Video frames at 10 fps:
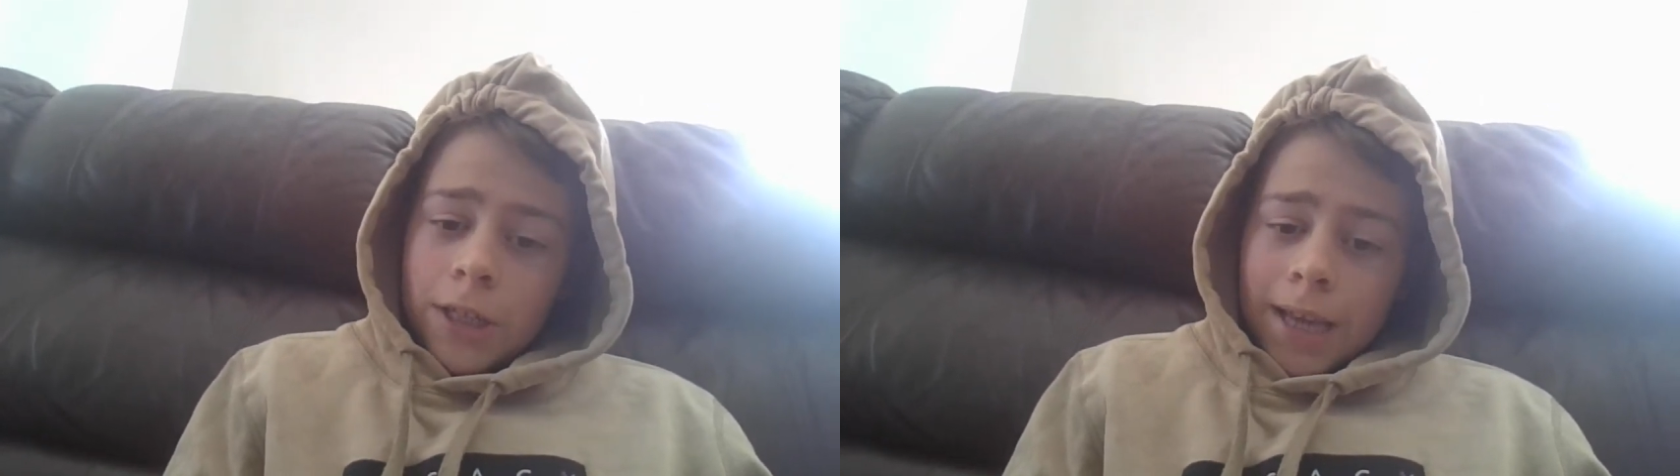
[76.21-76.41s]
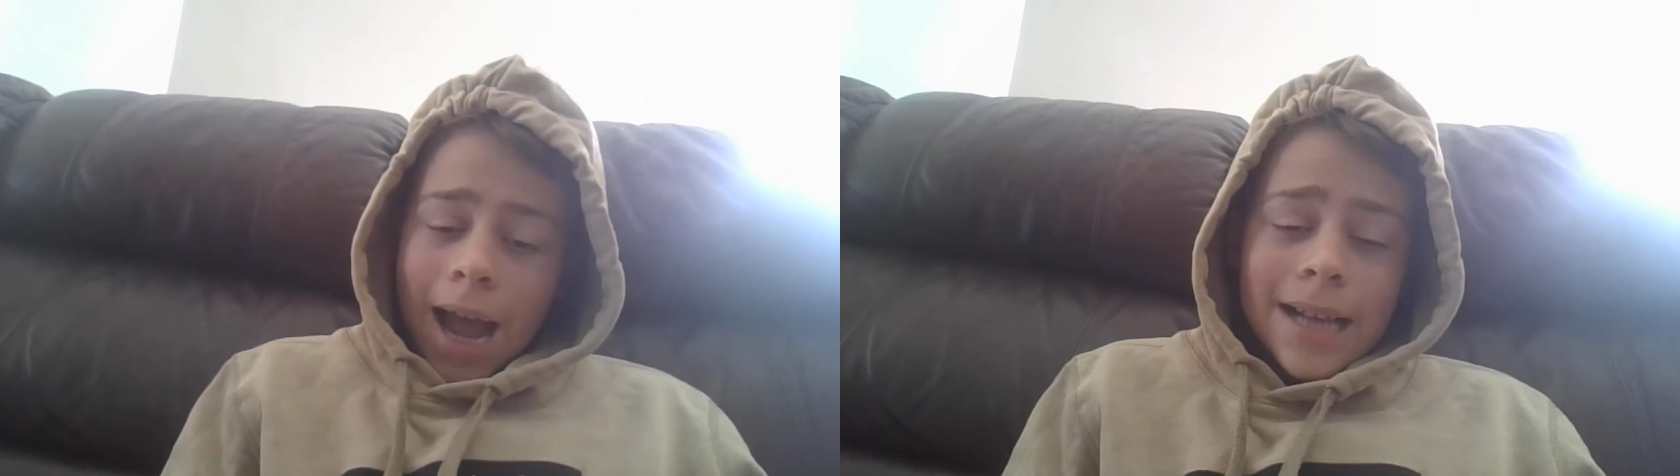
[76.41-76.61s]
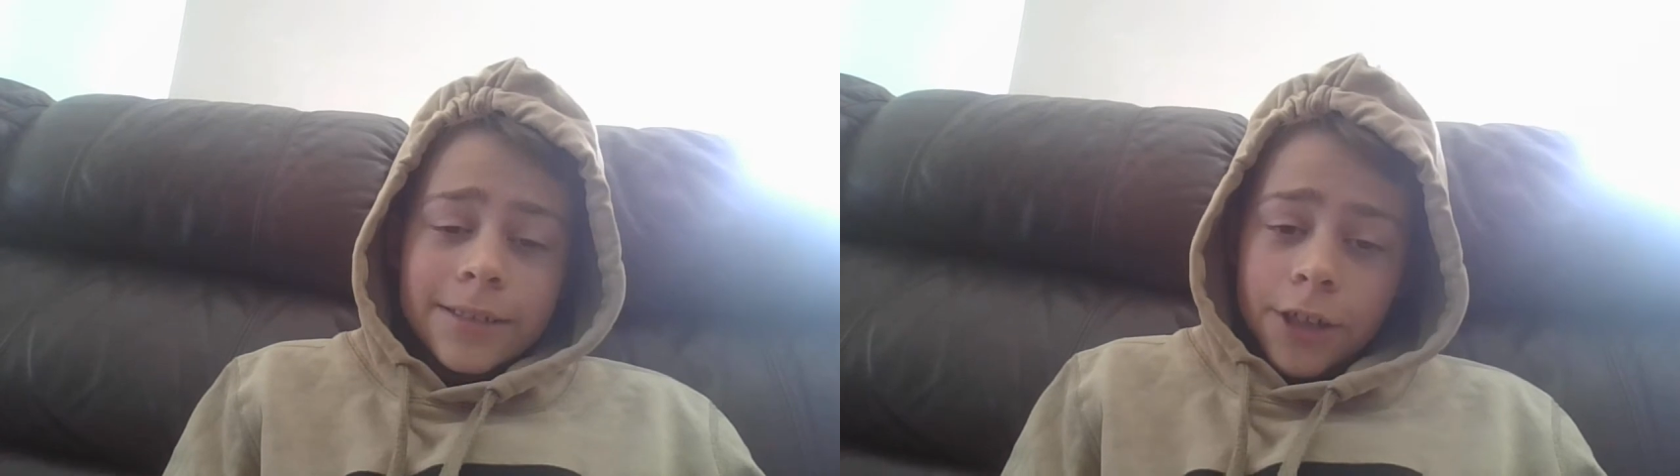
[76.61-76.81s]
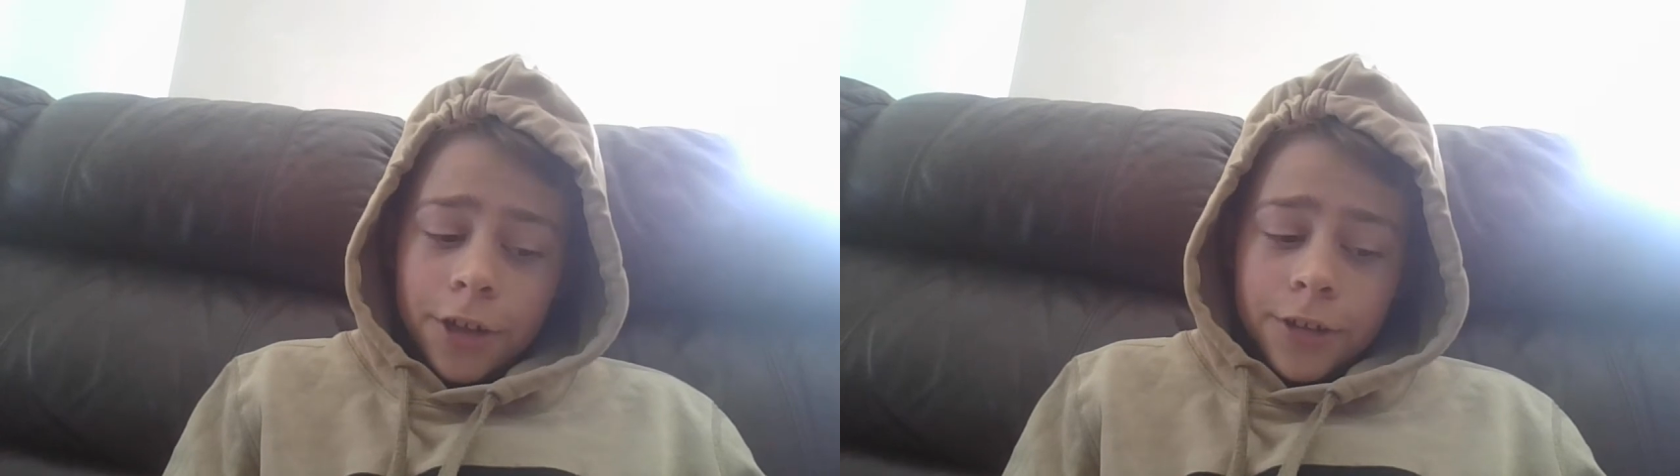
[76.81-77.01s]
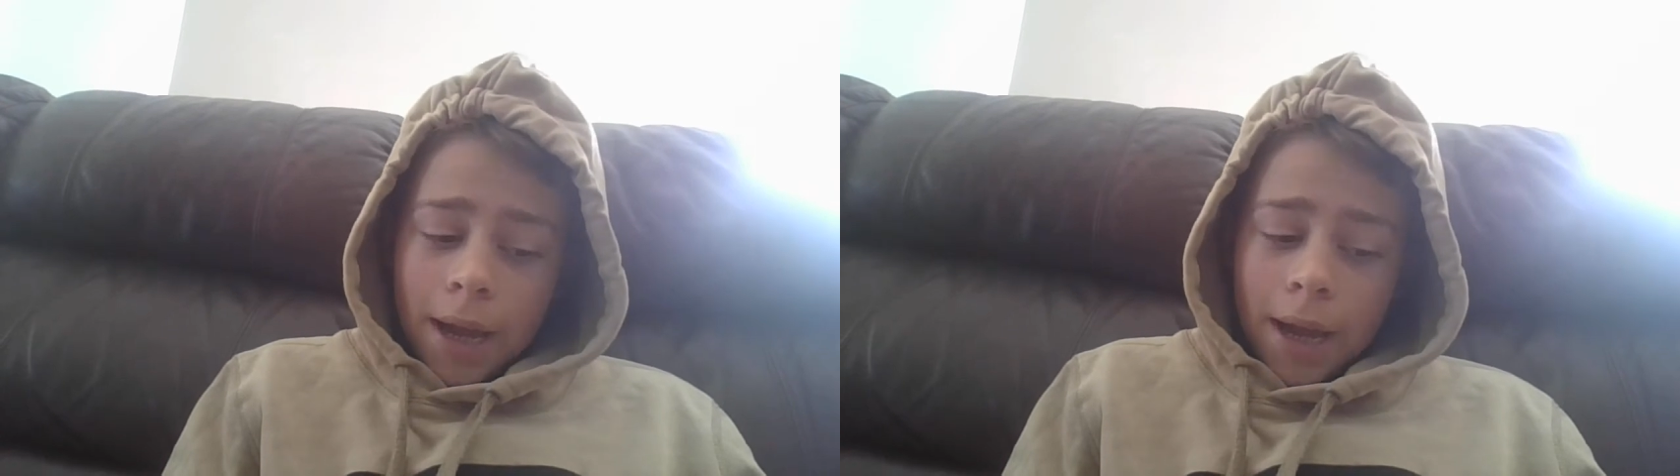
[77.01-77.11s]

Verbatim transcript: the Cats though,